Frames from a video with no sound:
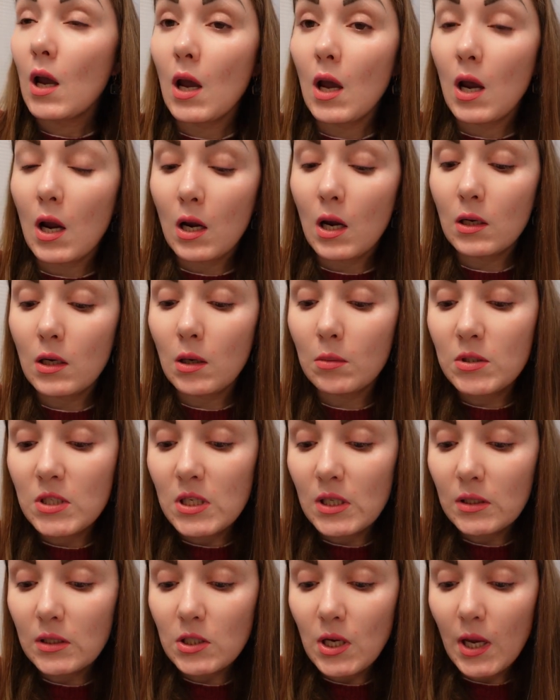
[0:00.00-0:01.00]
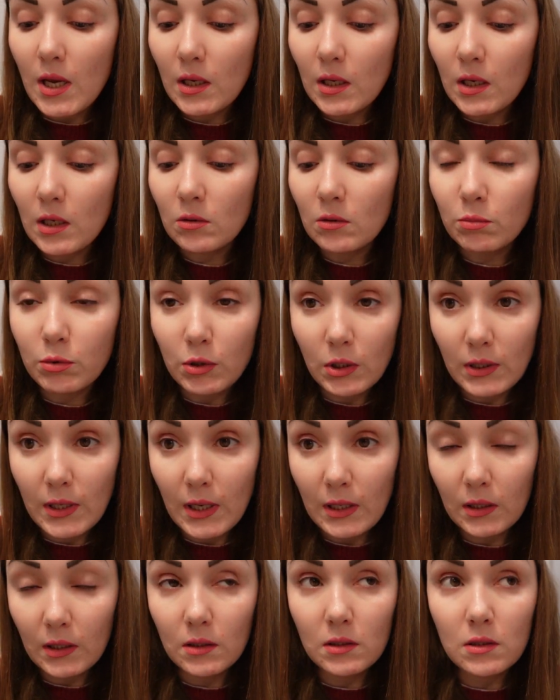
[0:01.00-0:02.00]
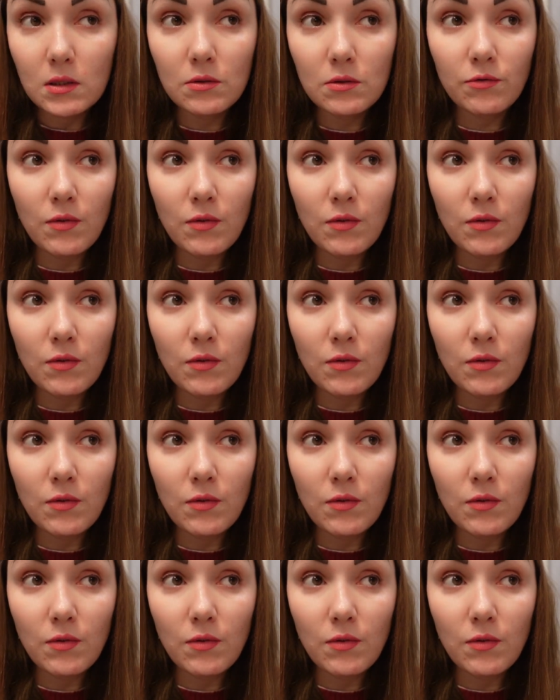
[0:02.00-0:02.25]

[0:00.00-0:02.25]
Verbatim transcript: And I'm still taking prenatals